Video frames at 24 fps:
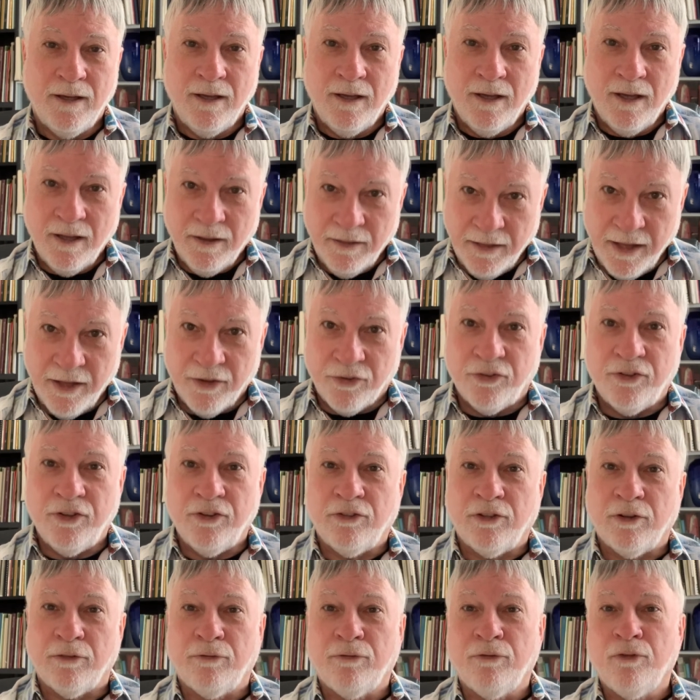This is
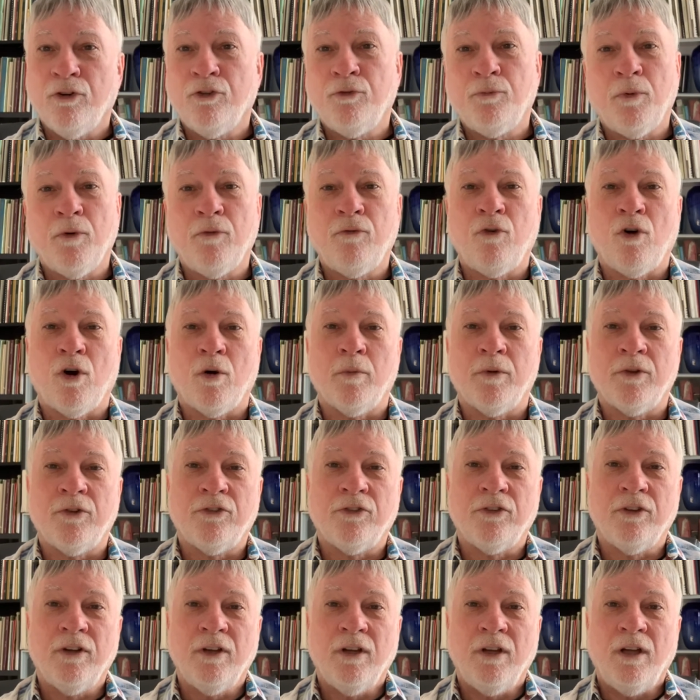the first
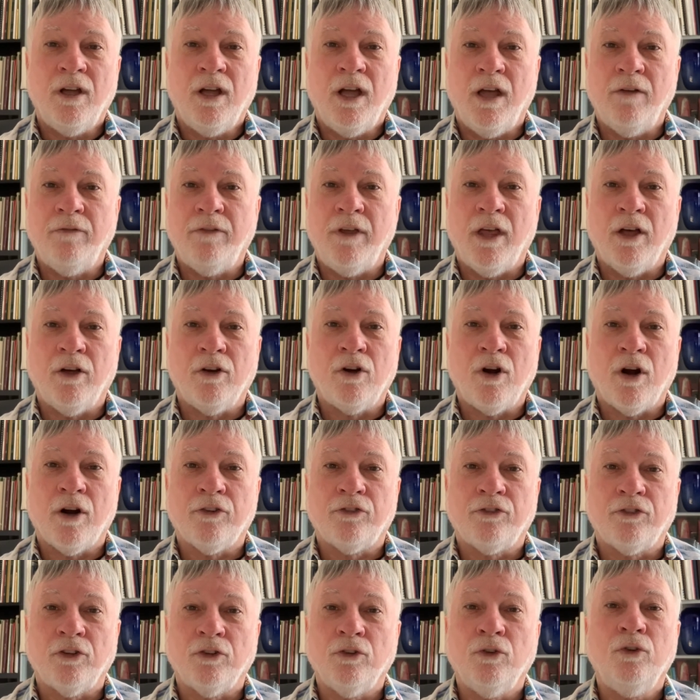performance of Elgar's
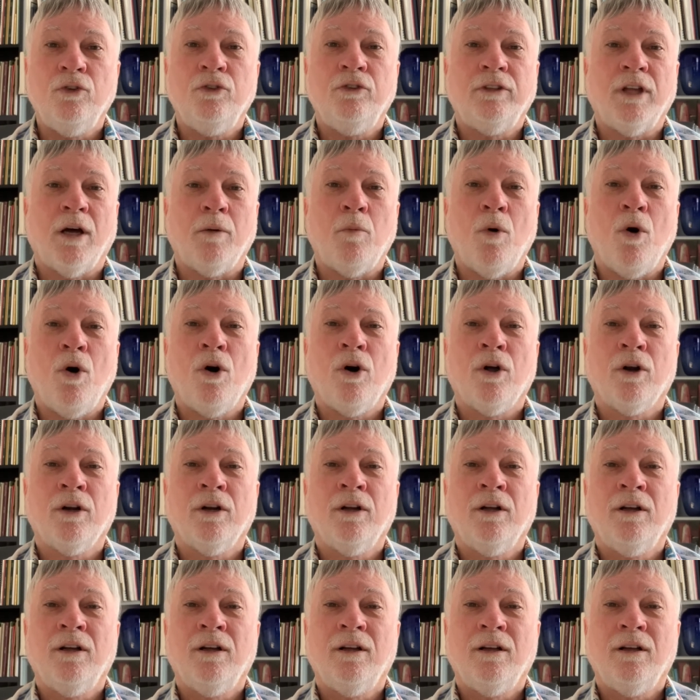Salute d'Amore
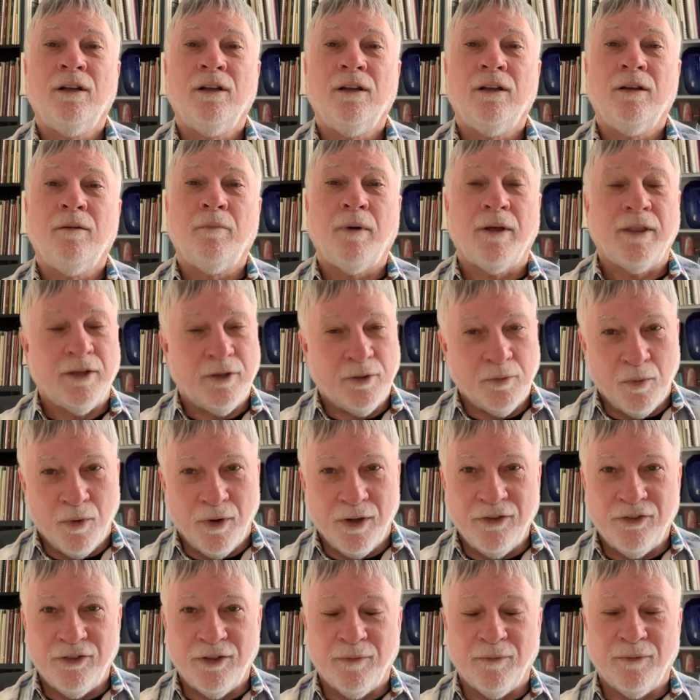by the Des
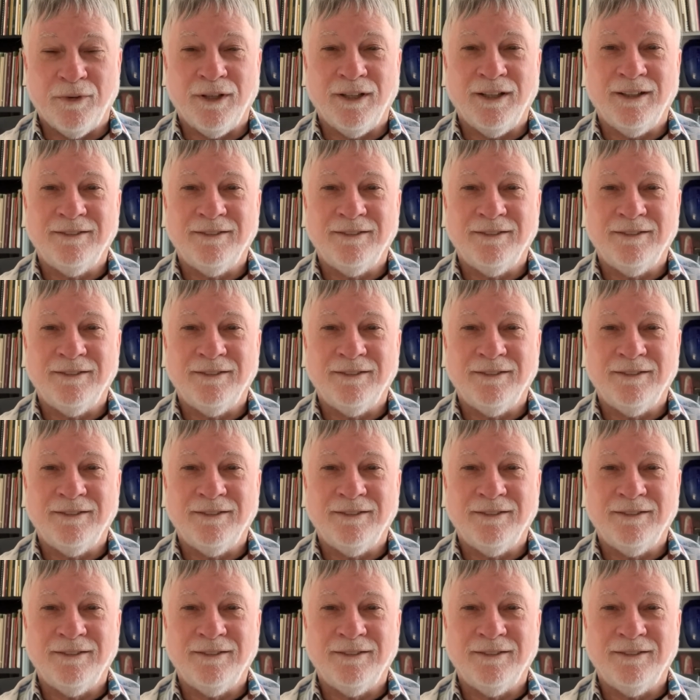Moines Symphony.